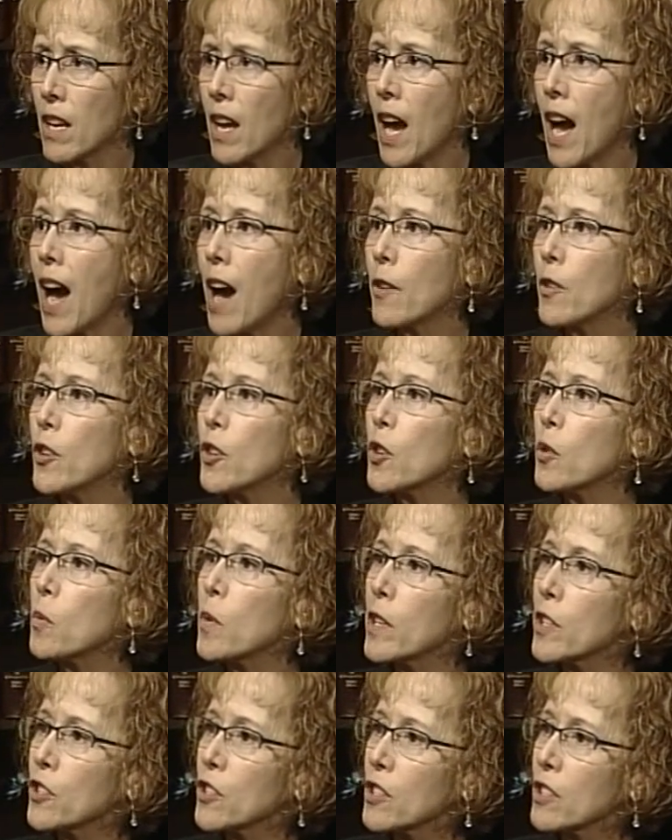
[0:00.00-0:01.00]
how your
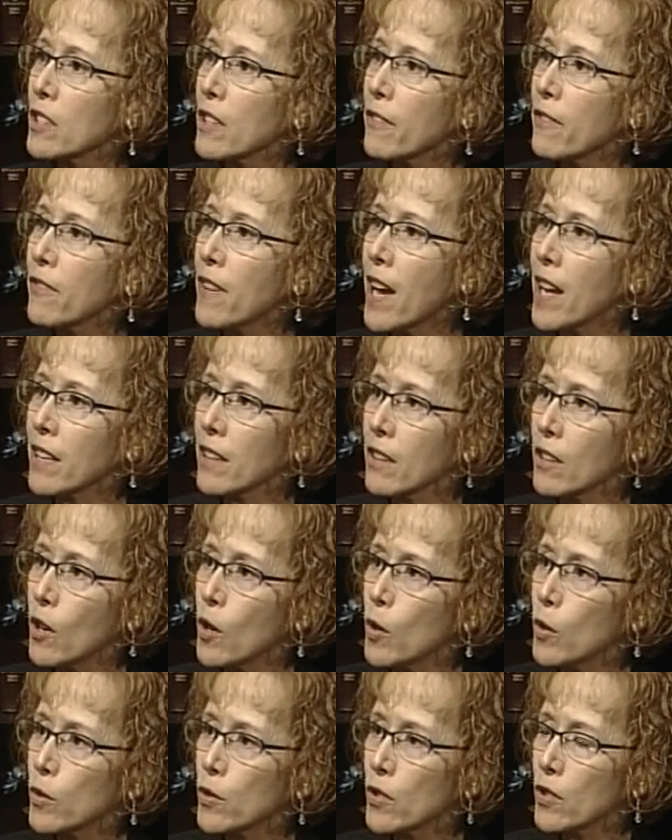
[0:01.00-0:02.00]
wishes affect
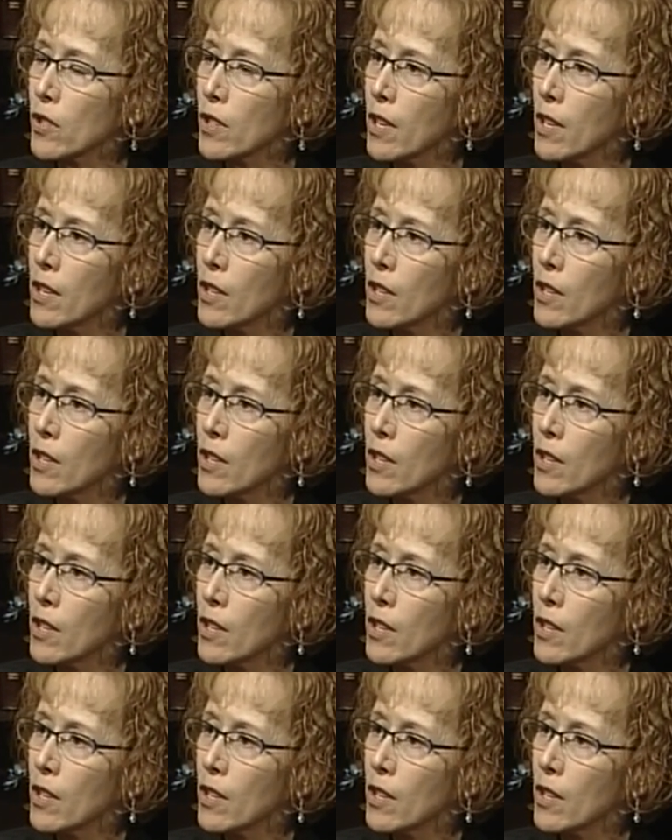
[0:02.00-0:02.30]
those